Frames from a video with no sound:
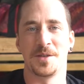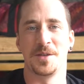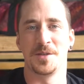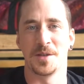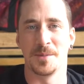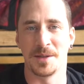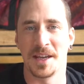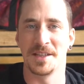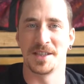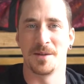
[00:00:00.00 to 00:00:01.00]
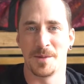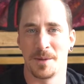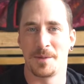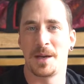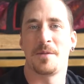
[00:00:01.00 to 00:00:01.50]
YouTube and catching up with my
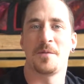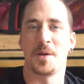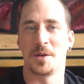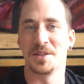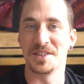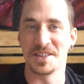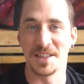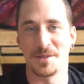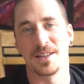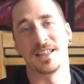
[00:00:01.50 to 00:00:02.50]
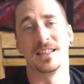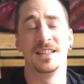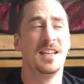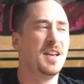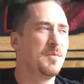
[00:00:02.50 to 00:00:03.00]
favourite vloggers and stuff like that,
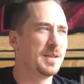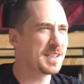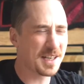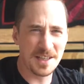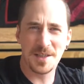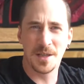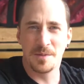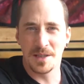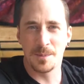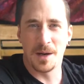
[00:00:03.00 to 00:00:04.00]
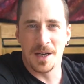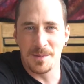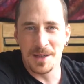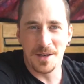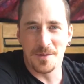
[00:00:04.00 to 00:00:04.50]
which has kind of super inspired
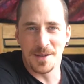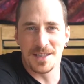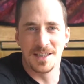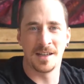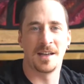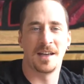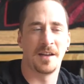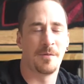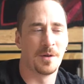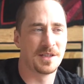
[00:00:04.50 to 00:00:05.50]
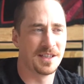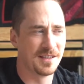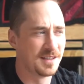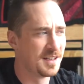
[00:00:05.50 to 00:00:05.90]
me. Obviously, I love watching